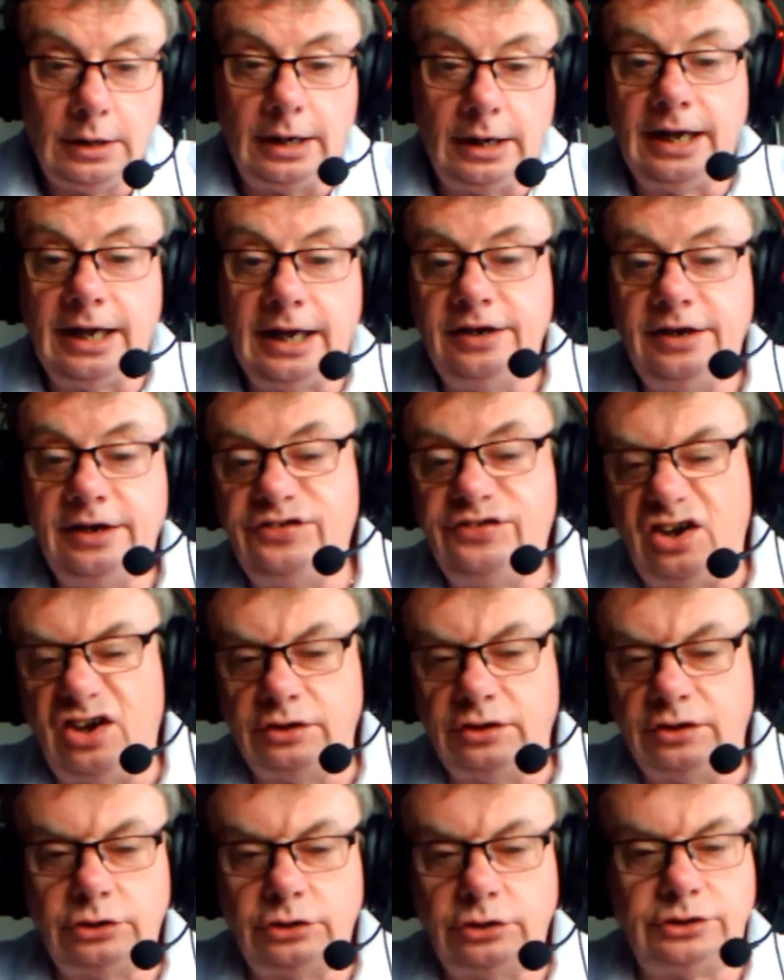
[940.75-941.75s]
Again, this is
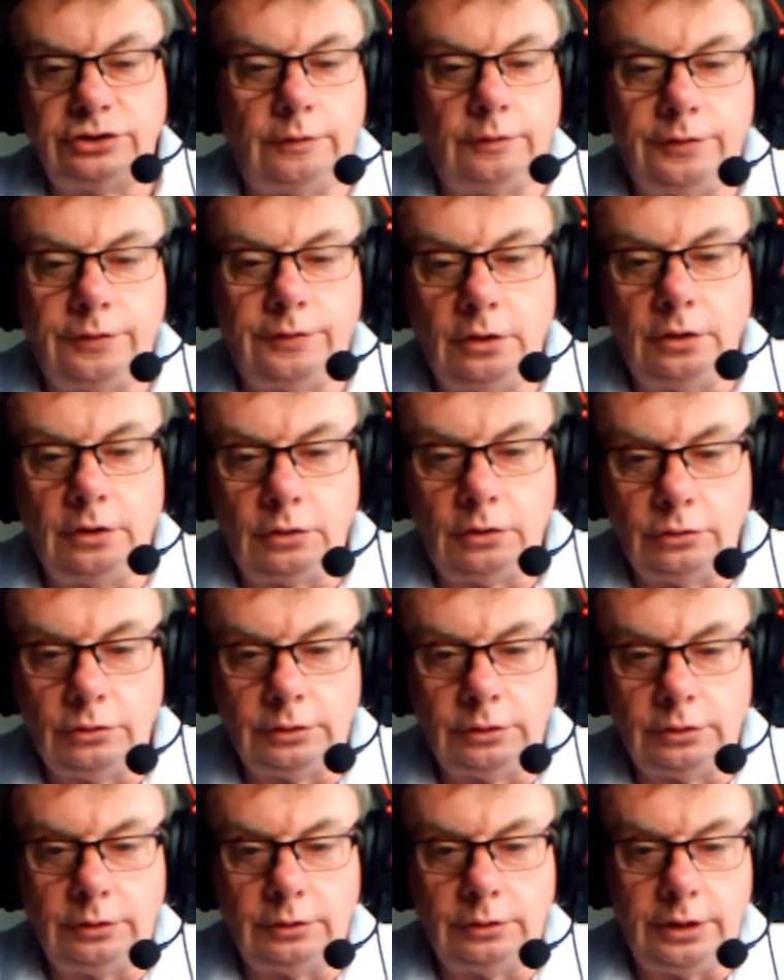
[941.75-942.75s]
all just you're
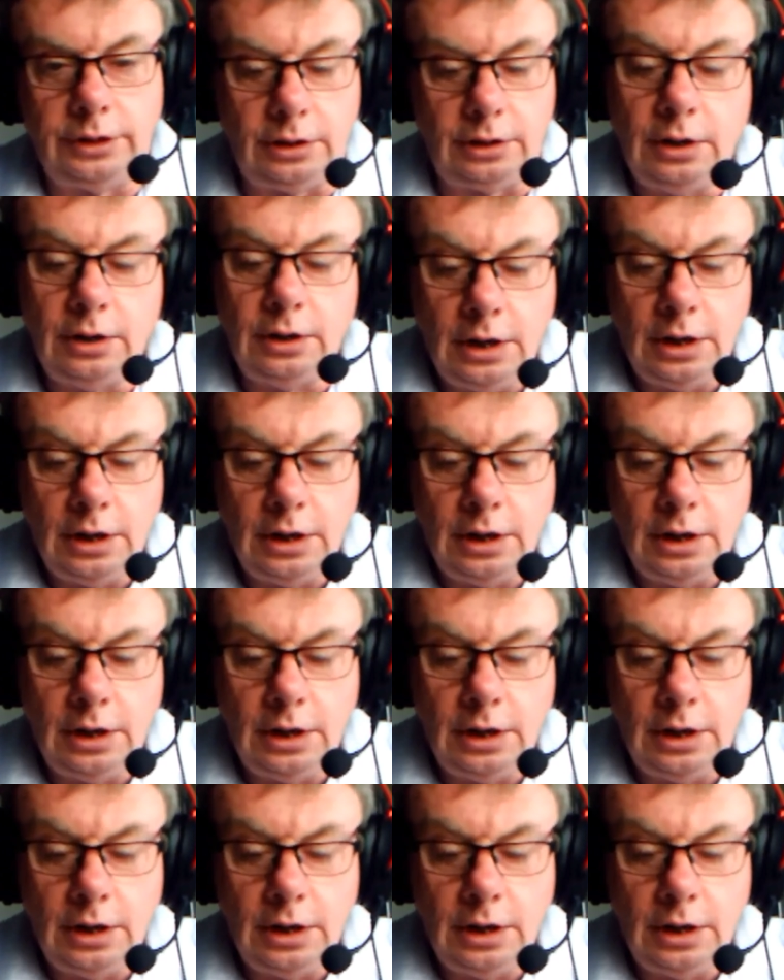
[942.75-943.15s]
going to do there.